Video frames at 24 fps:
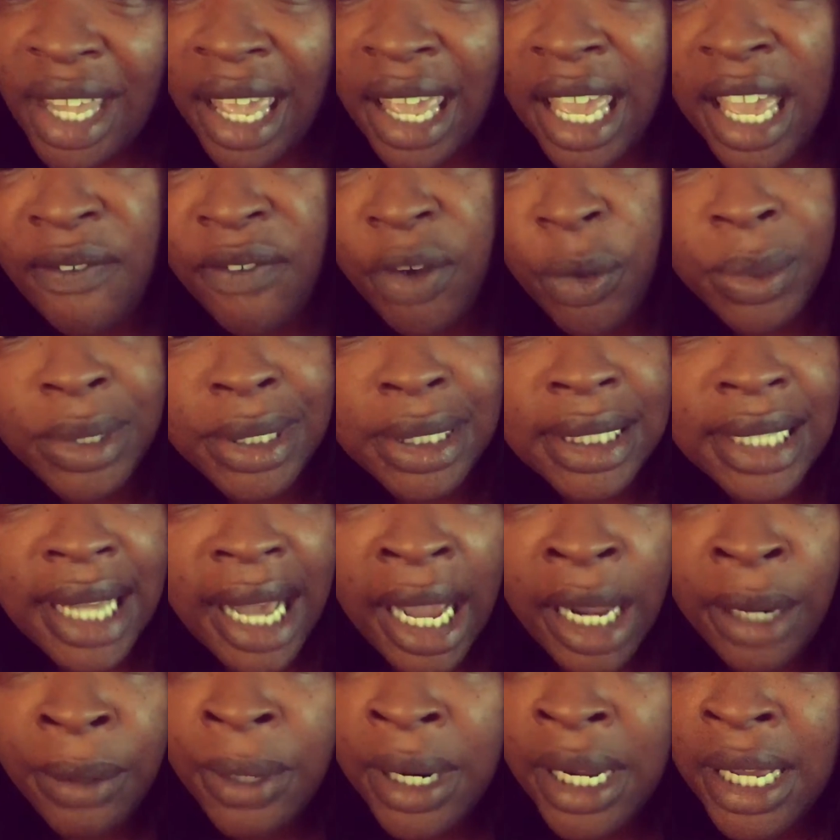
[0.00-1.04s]
if it was
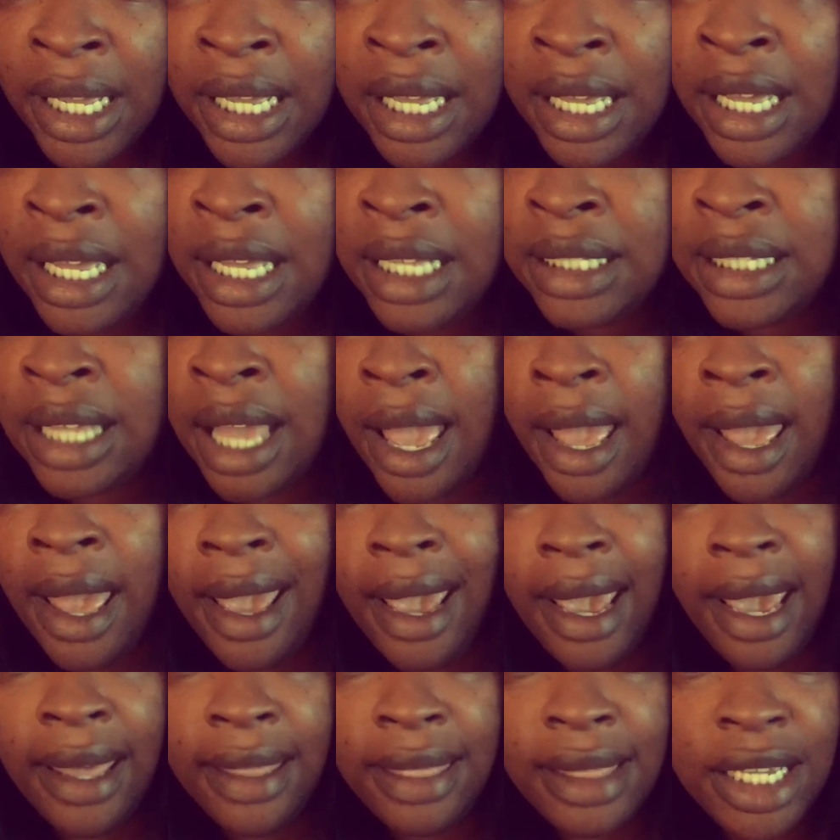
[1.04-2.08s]
Cyrus.
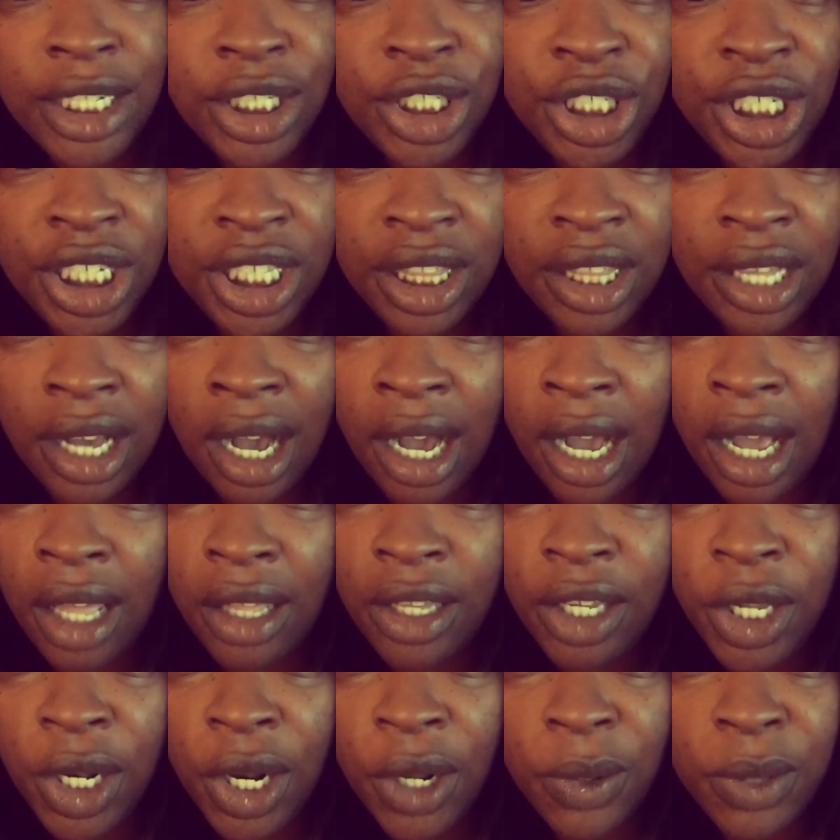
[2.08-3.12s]
And then she thought,
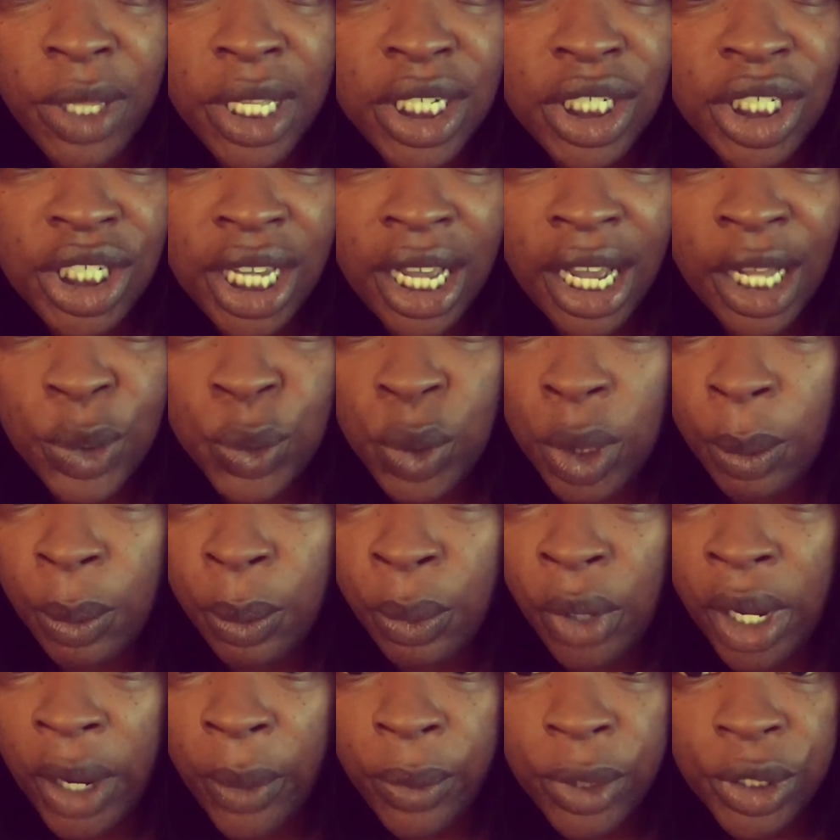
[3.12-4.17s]
then she got to a
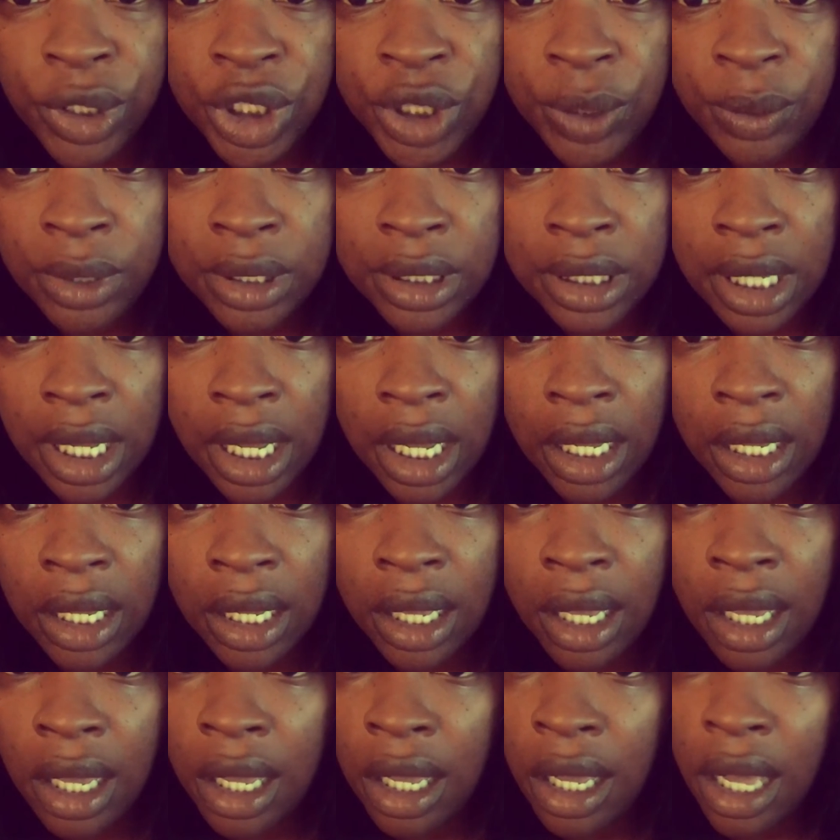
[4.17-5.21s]
point where she was like,
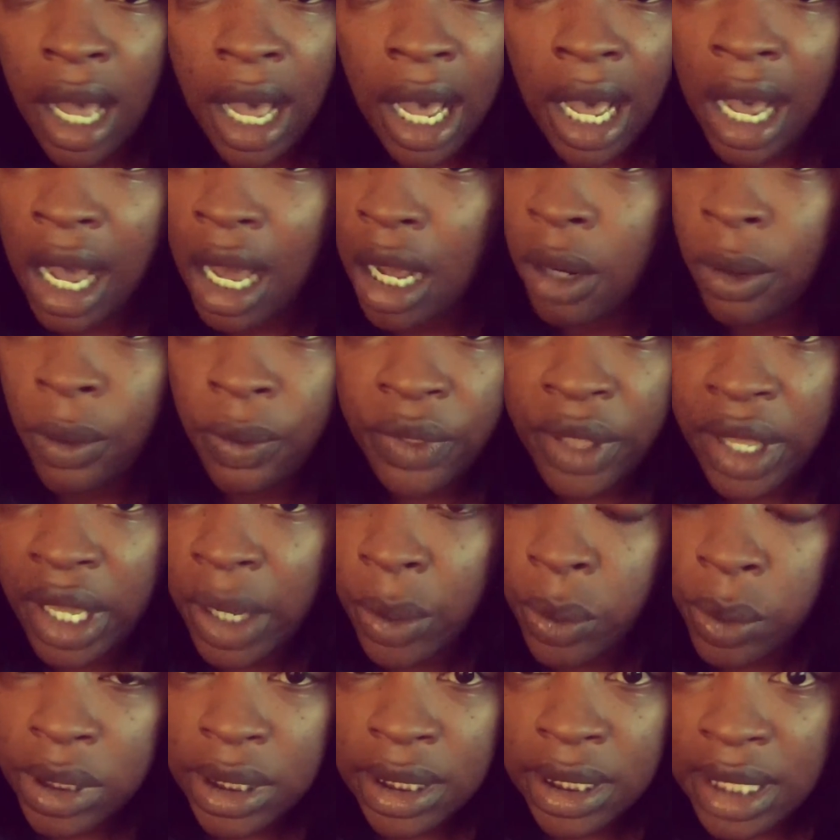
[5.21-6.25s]
I don't think
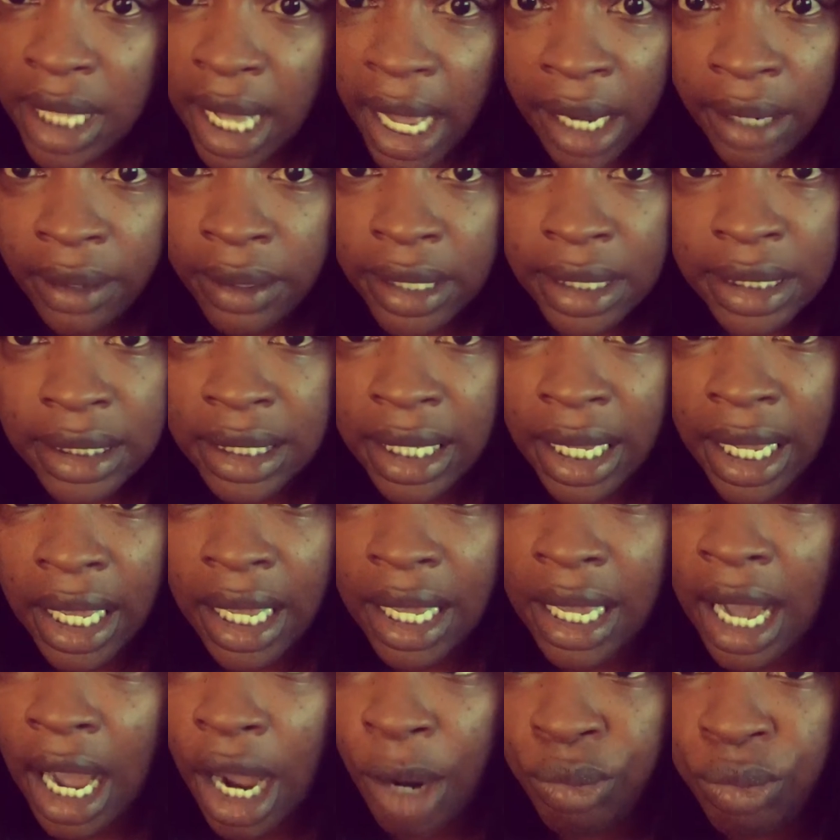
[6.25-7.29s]
it was Cyrus.
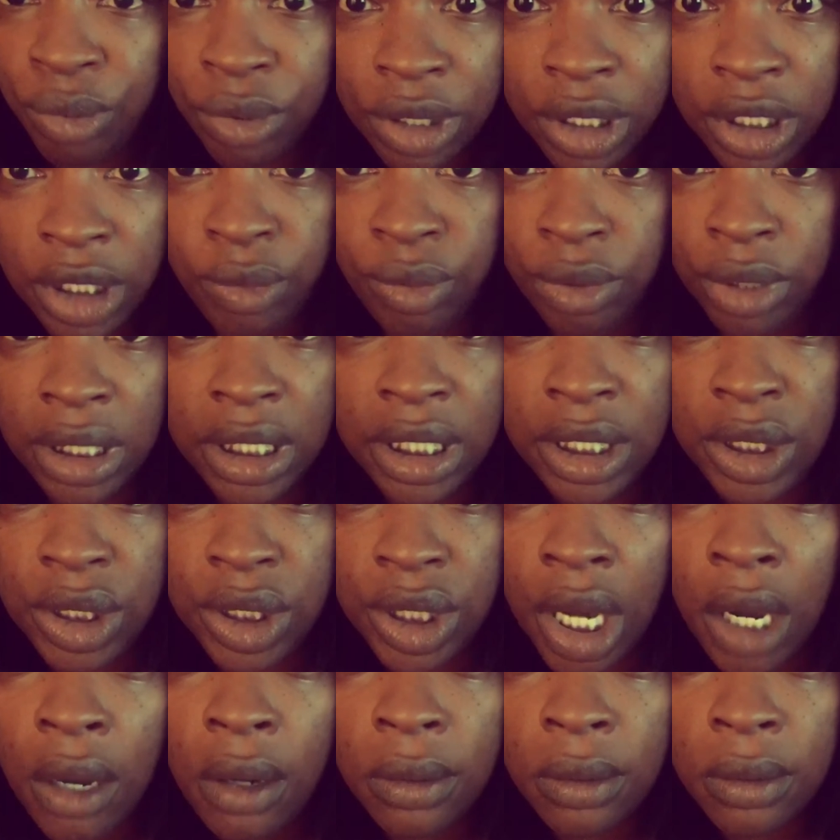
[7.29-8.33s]
Like, I really, really
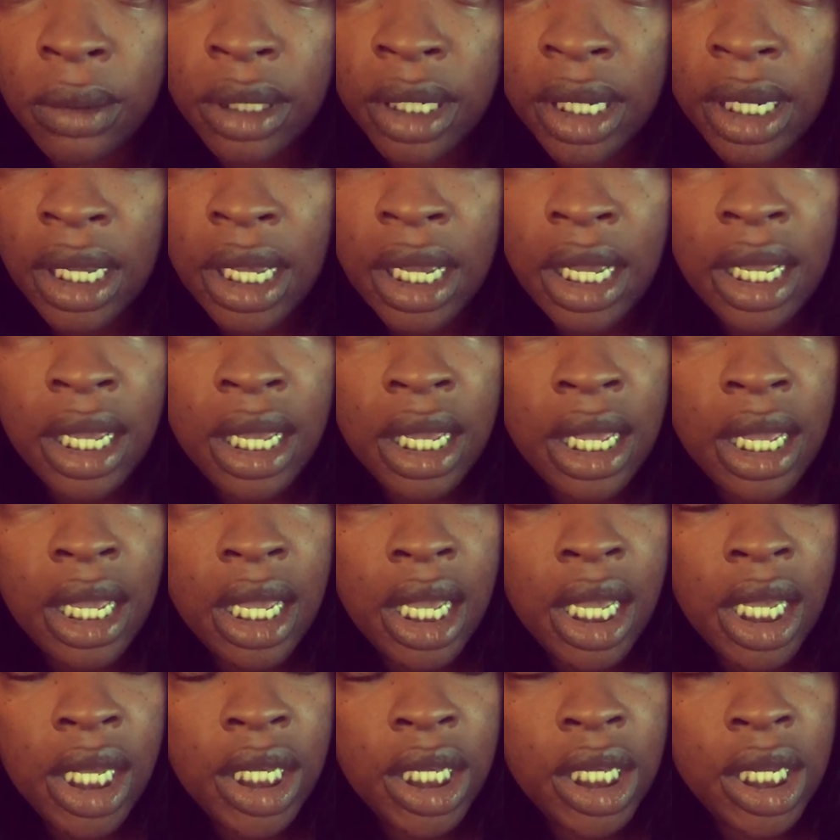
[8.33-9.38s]
don't.
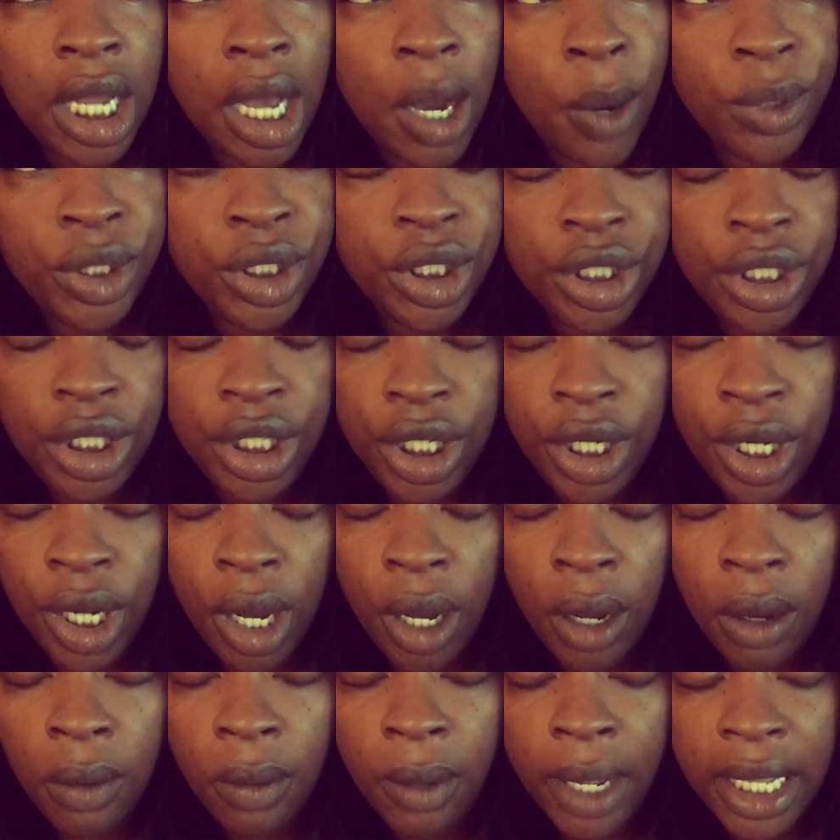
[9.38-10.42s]
And
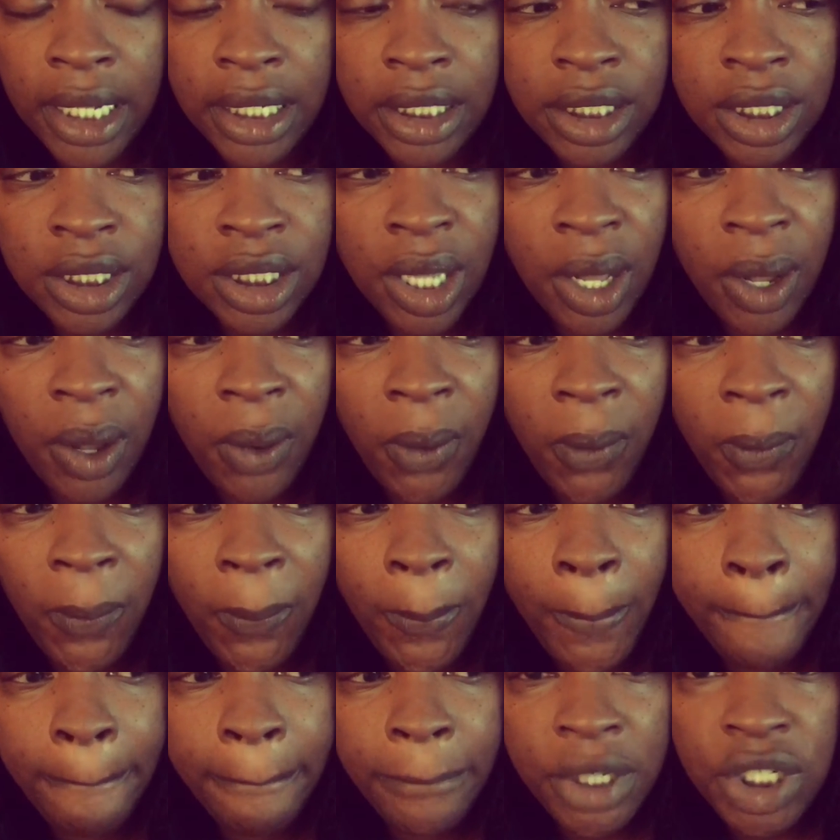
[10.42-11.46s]
and so
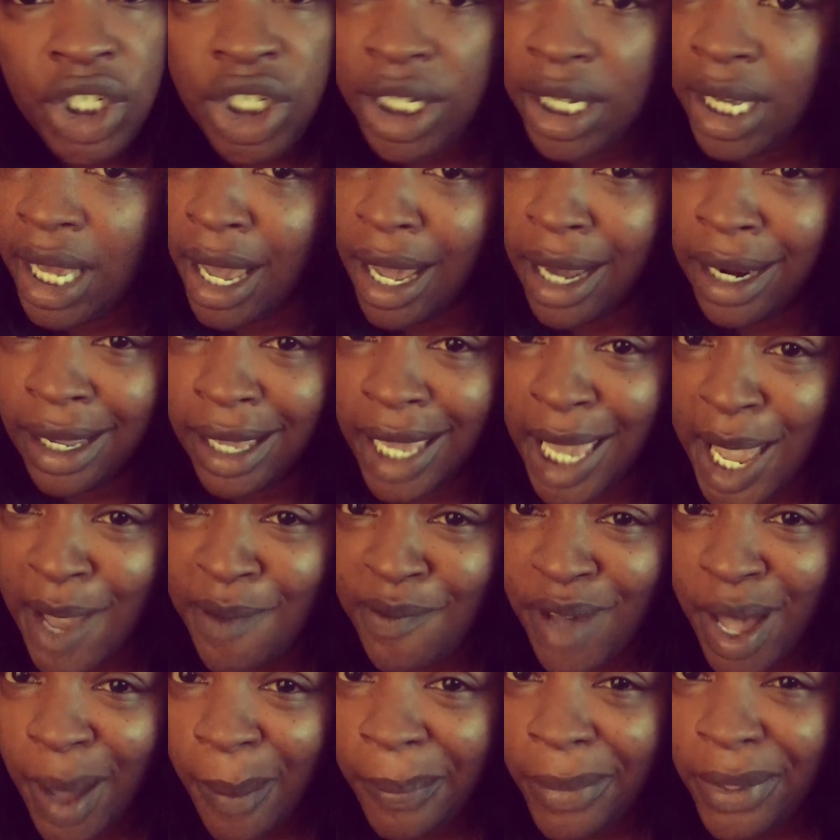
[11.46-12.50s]
she kind of
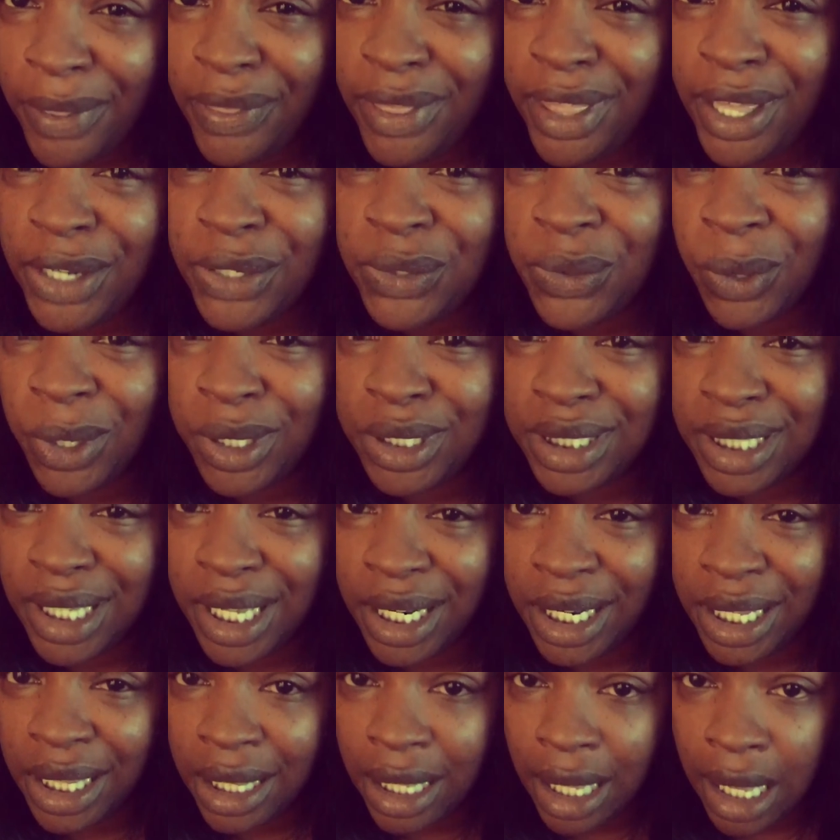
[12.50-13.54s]
gave up. But then towards the
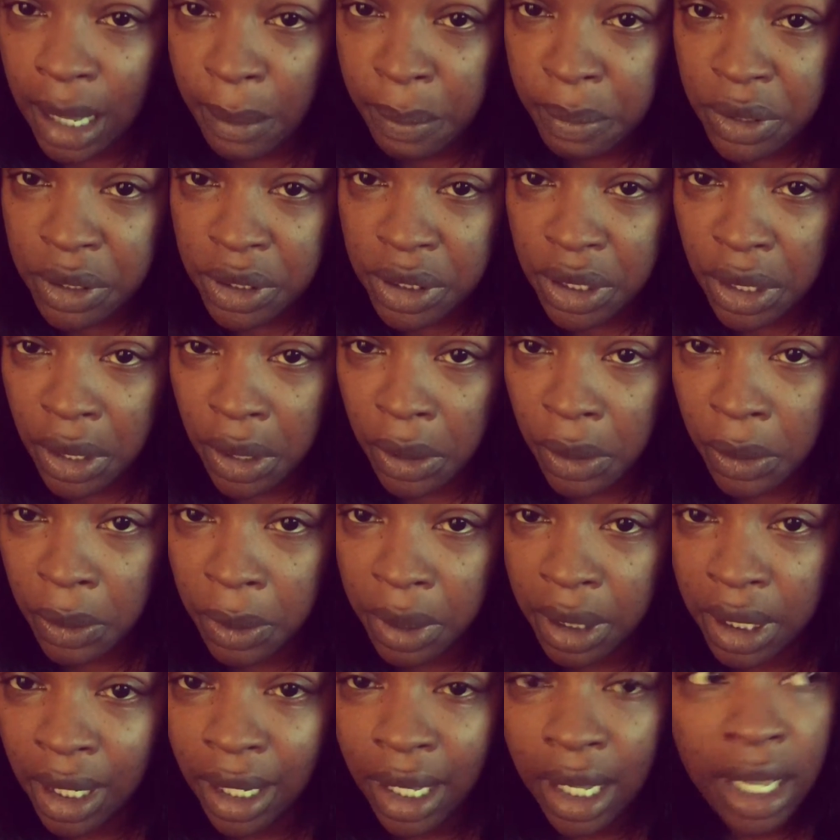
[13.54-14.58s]
end of the
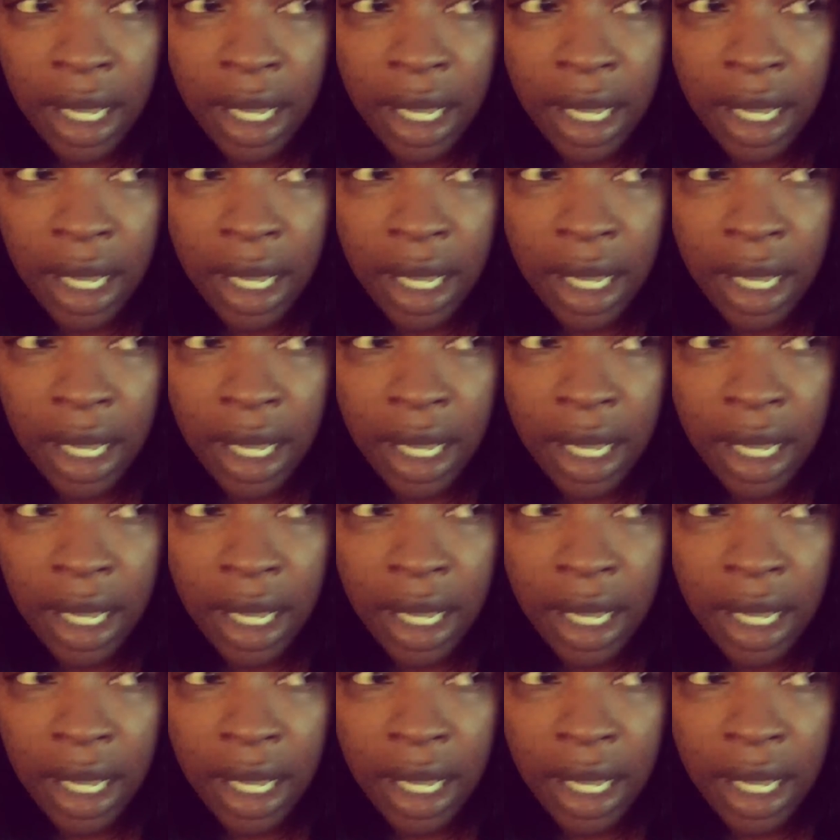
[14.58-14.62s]
episode,